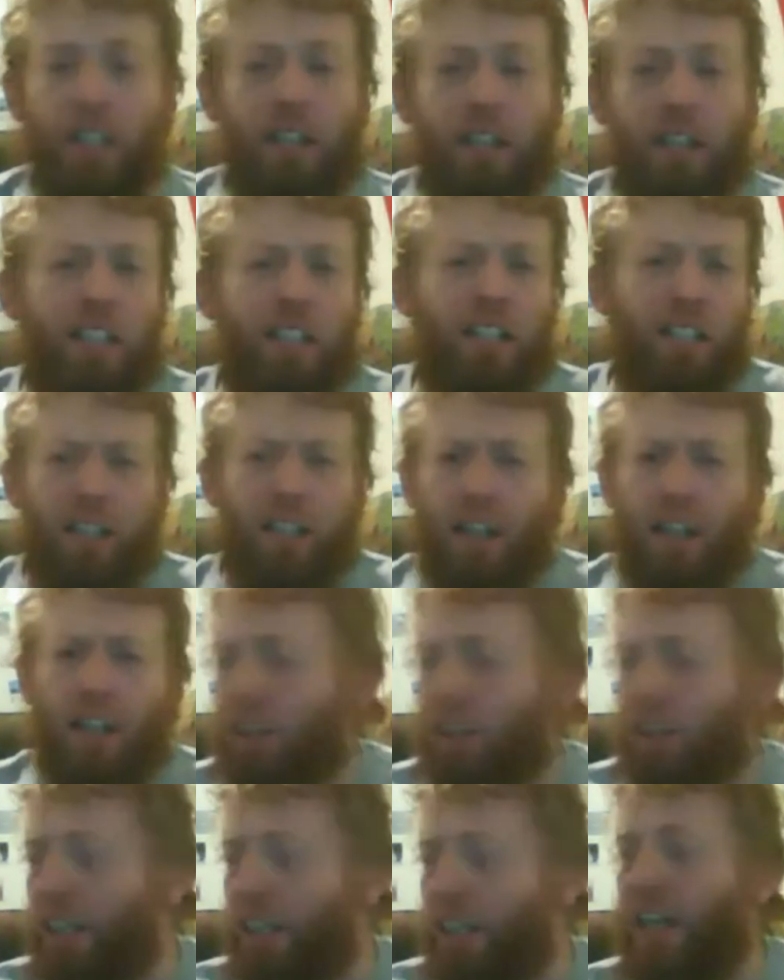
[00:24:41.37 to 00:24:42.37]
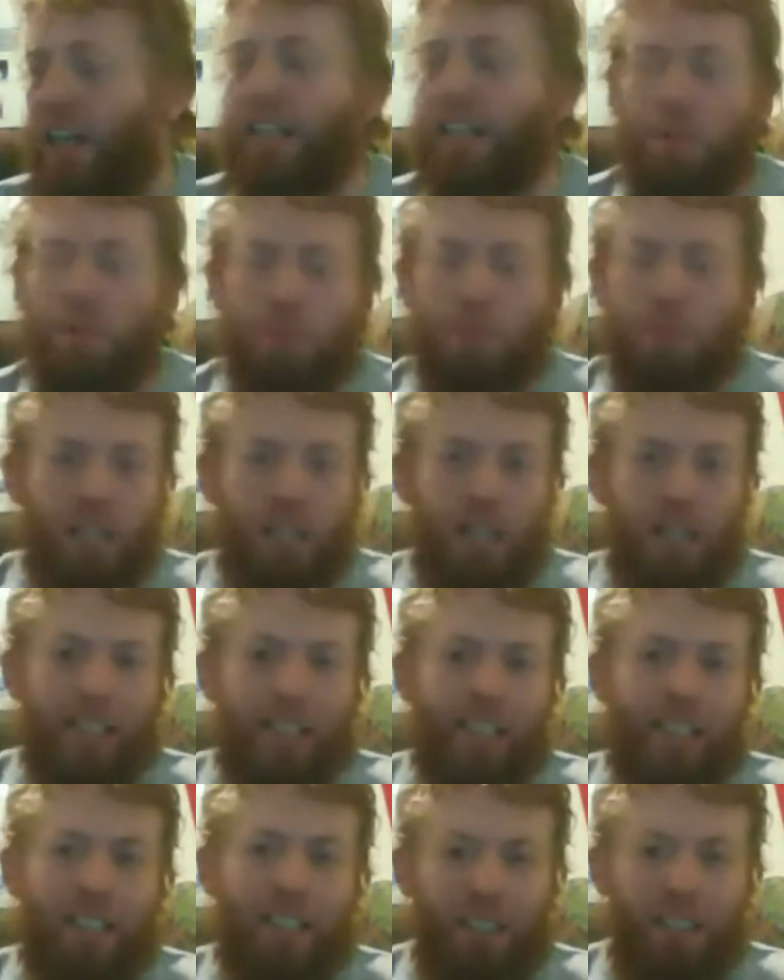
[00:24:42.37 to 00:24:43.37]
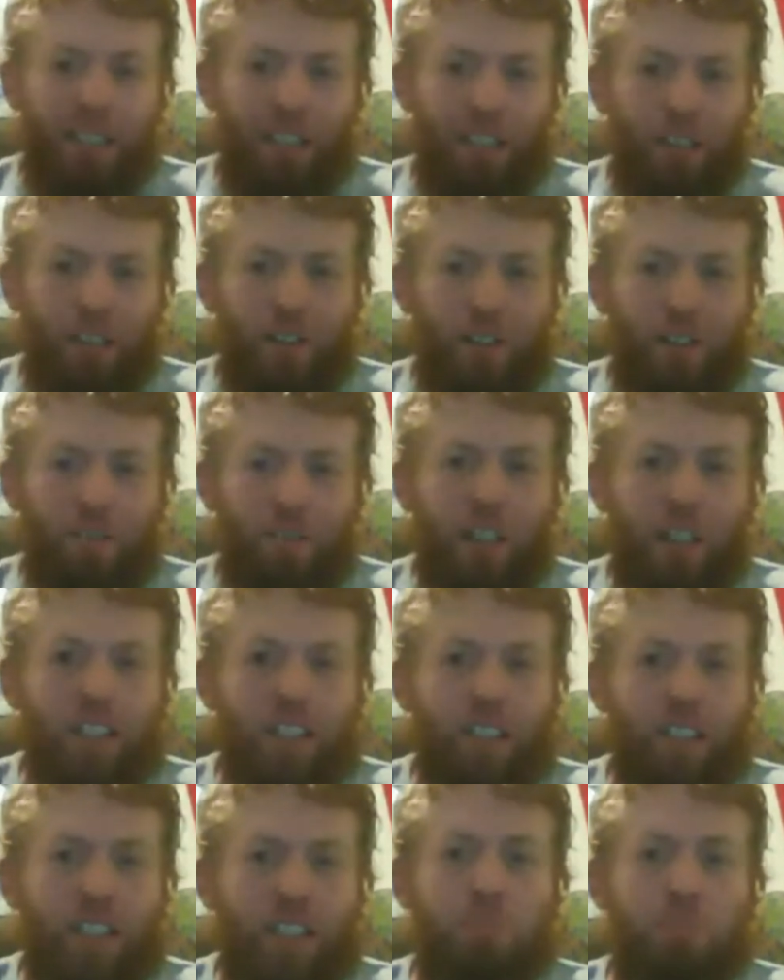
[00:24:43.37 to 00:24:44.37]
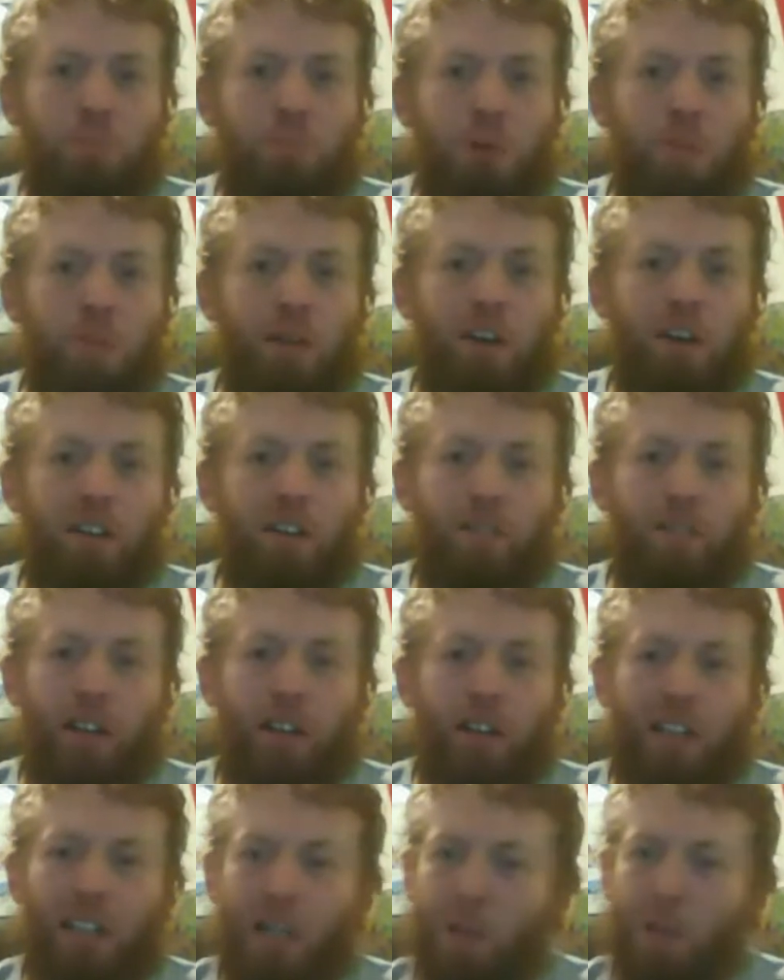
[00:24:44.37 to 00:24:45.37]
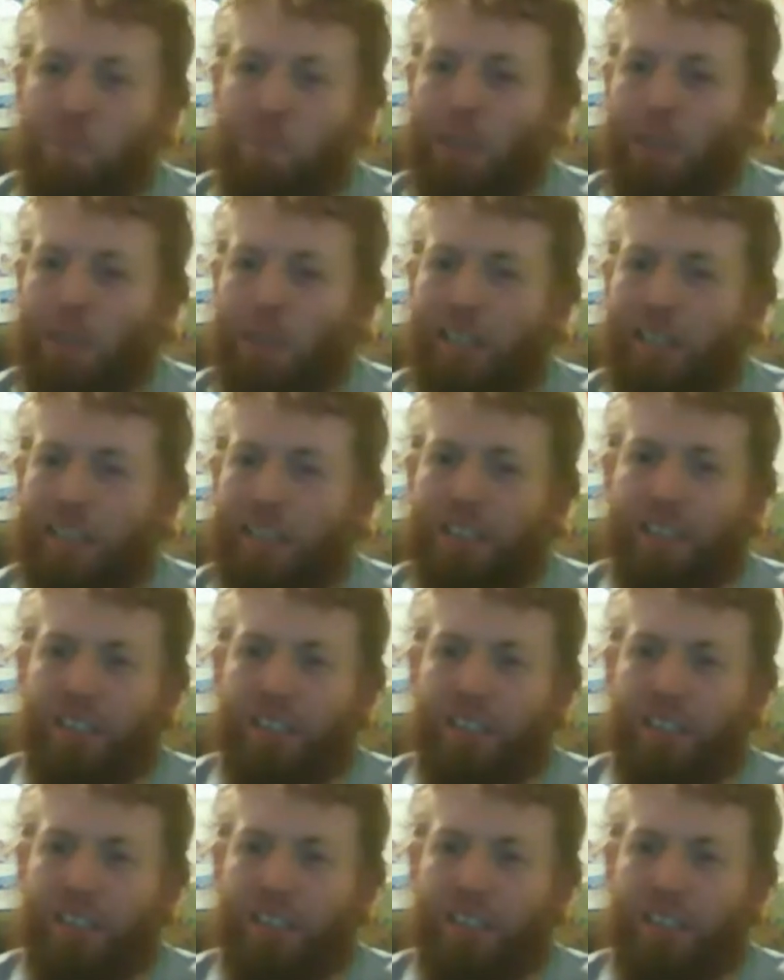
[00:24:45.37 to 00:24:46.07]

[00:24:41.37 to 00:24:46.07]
The, again, the metallic feel is putting me off a little bit